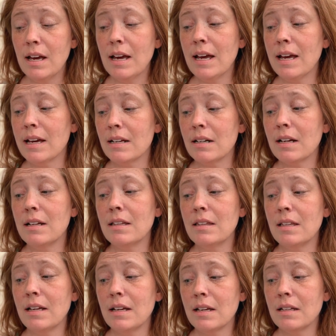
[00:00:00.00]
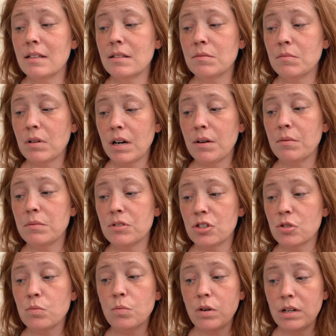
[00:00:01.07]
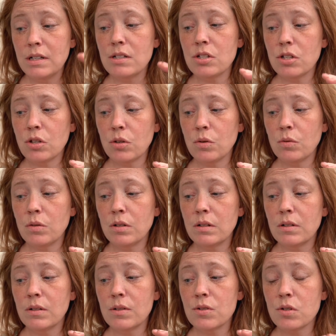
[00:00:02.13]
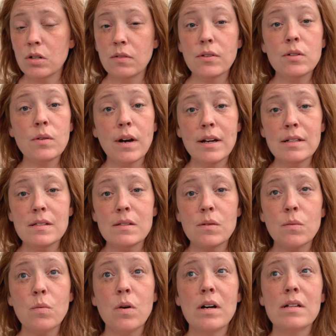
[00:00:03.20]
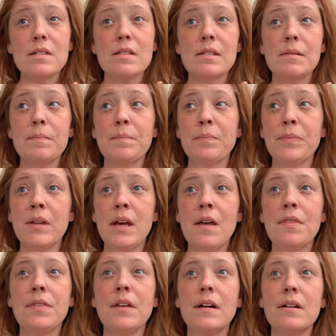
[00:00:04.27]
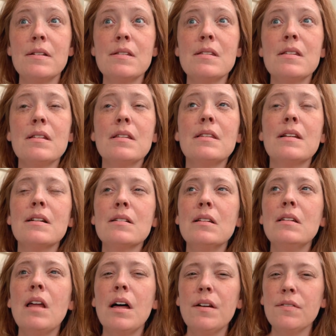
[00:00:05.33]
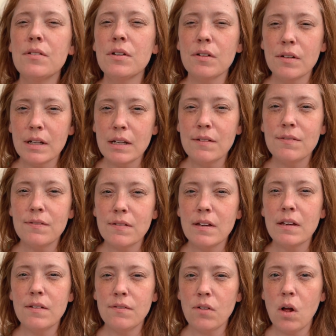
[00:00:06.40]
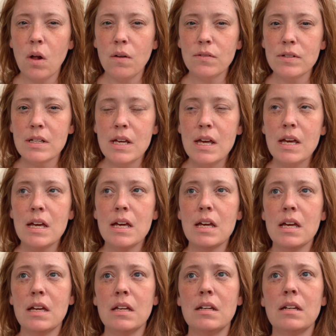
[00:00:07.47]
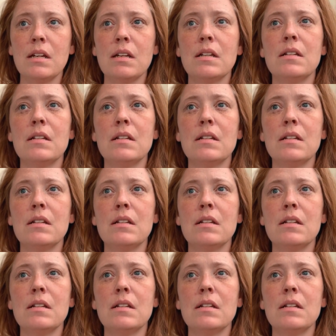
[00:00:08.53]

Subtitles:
And I think what I just wanted to sort of address was there's a lot of grief involved in